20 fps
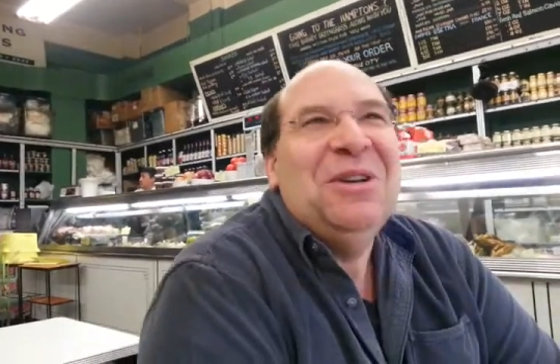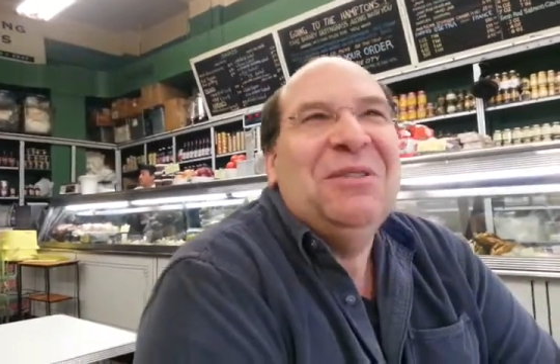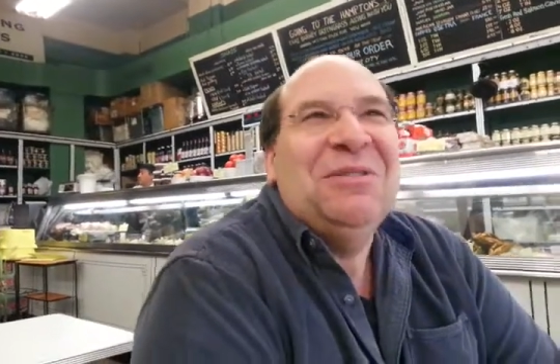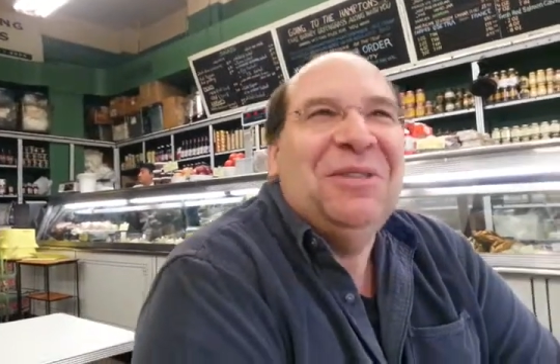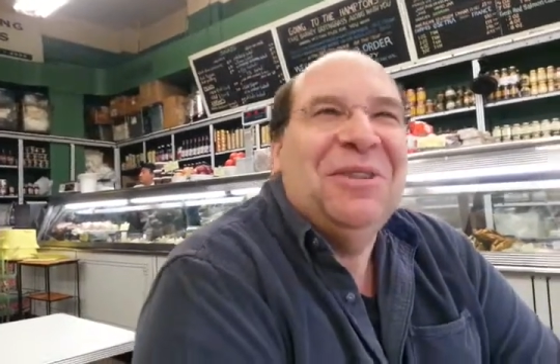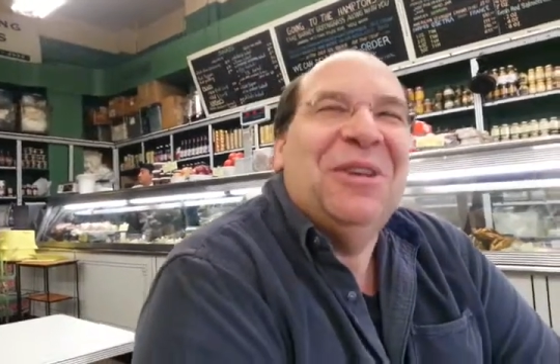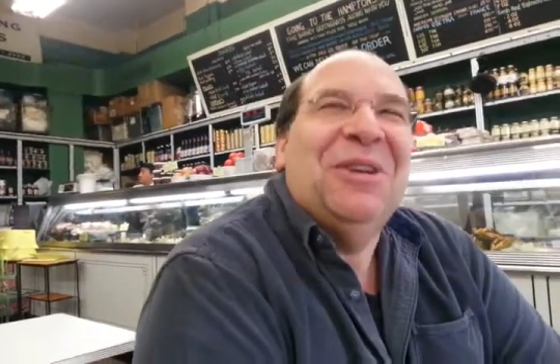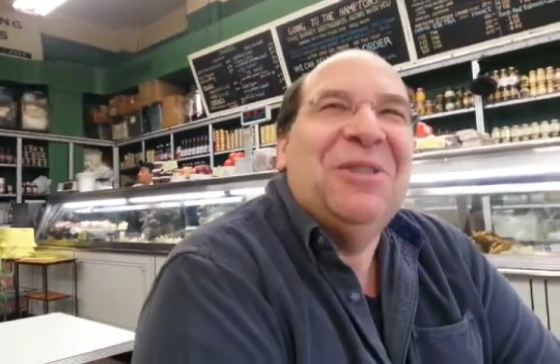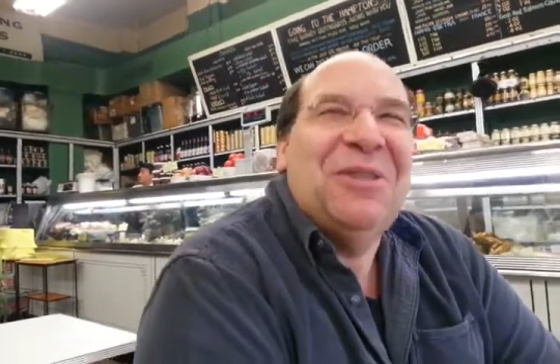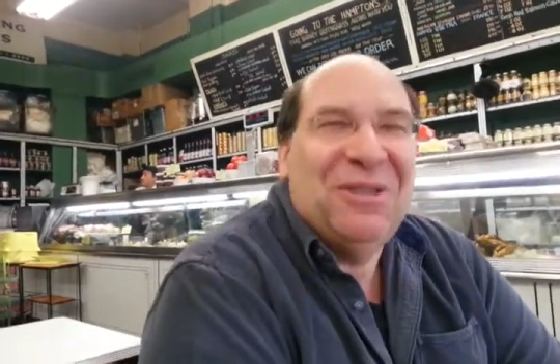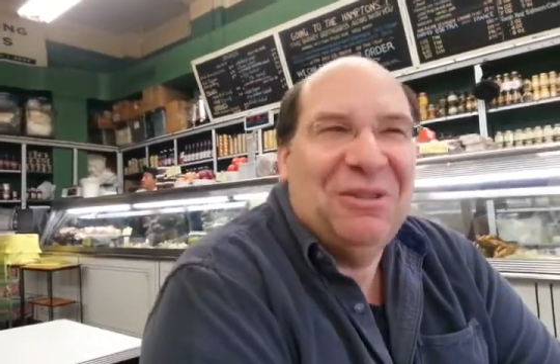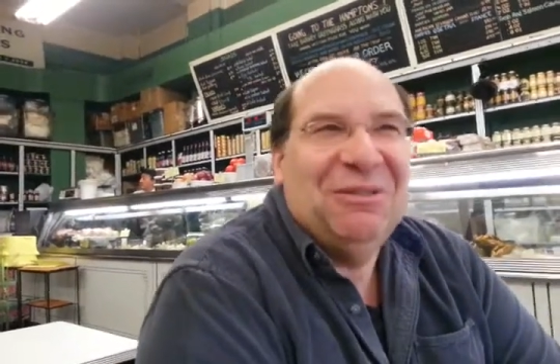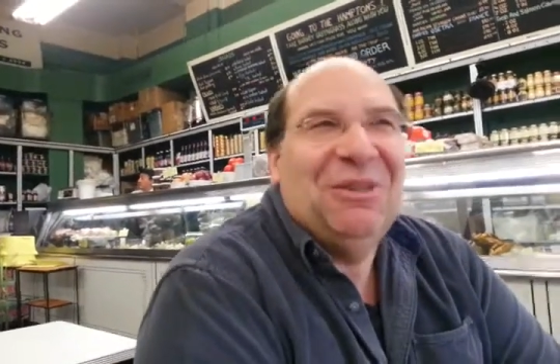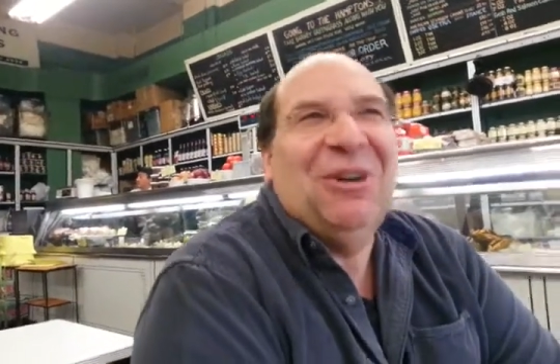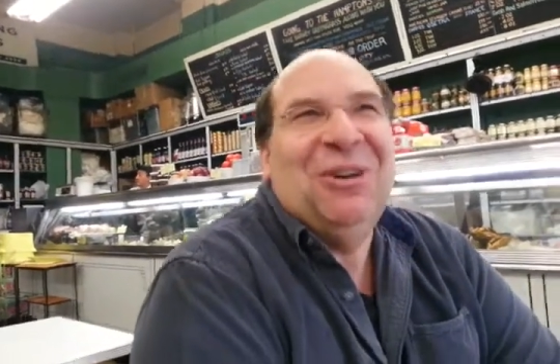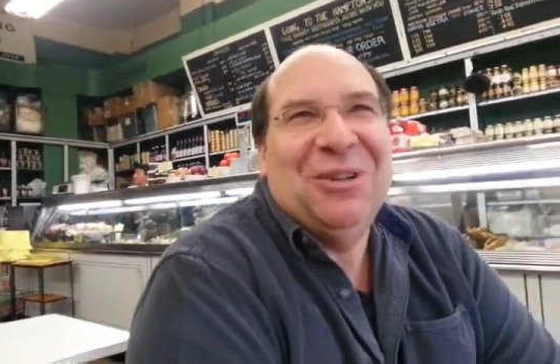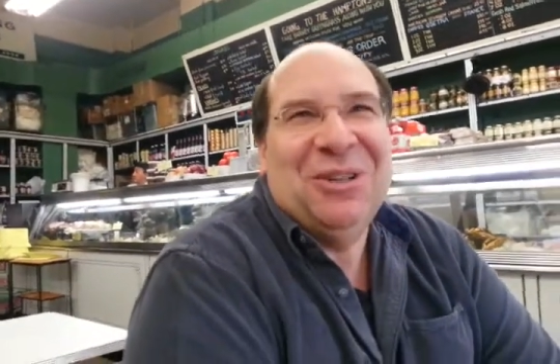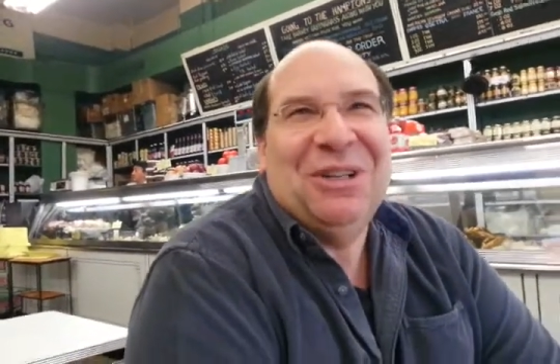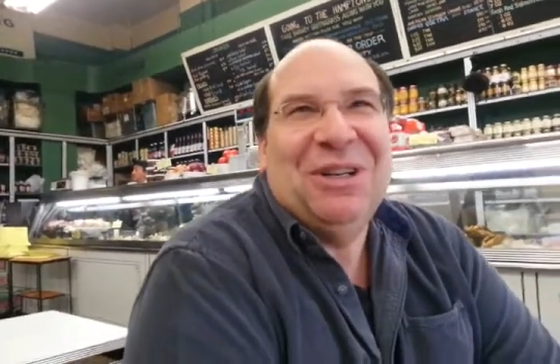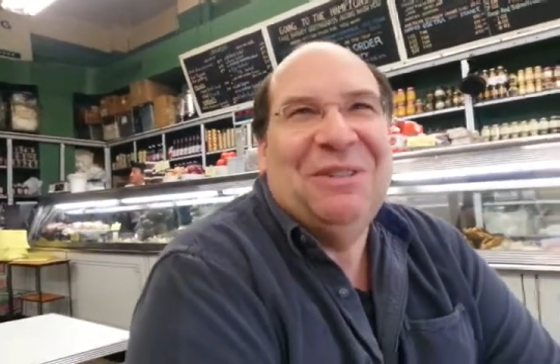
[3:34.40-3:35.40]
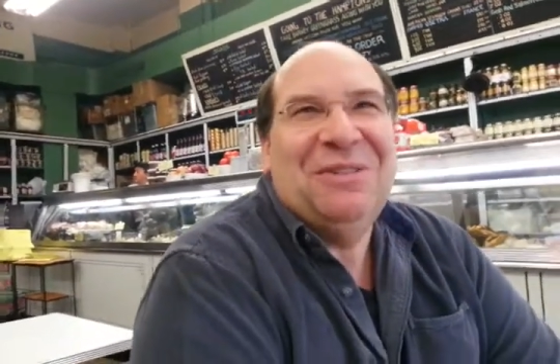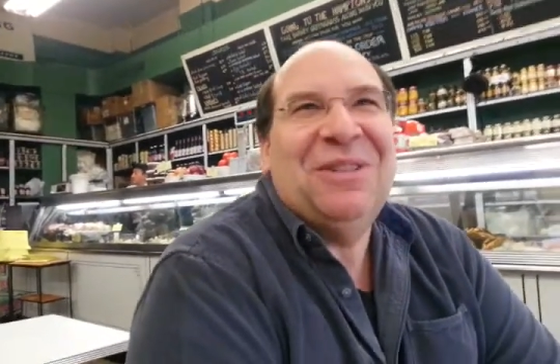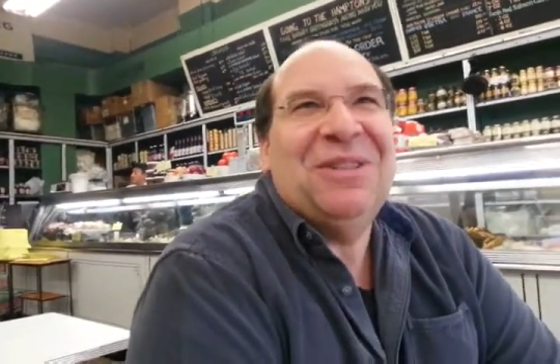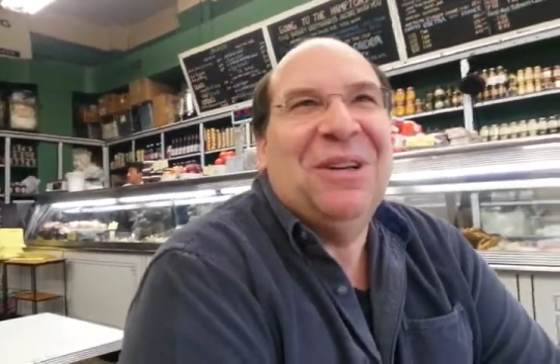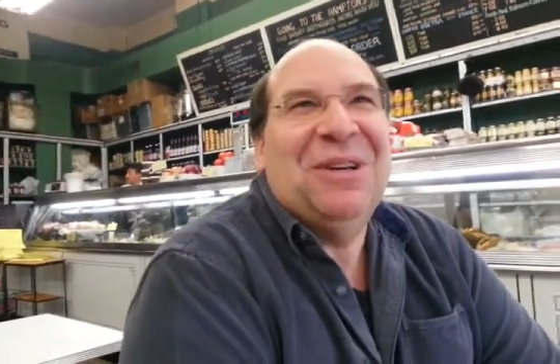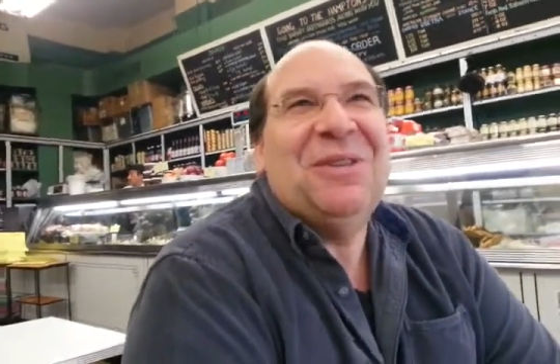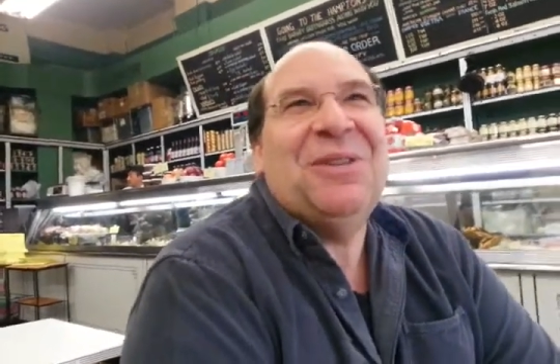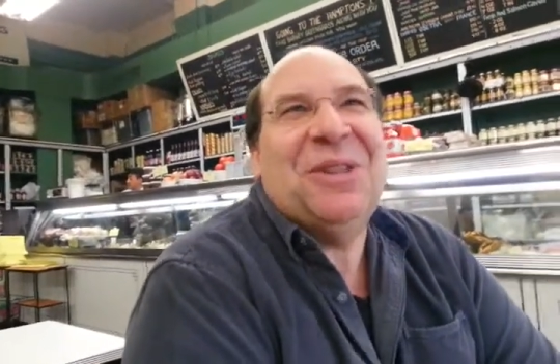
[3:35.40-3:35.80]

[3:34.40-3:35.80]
For those of you old enough to know,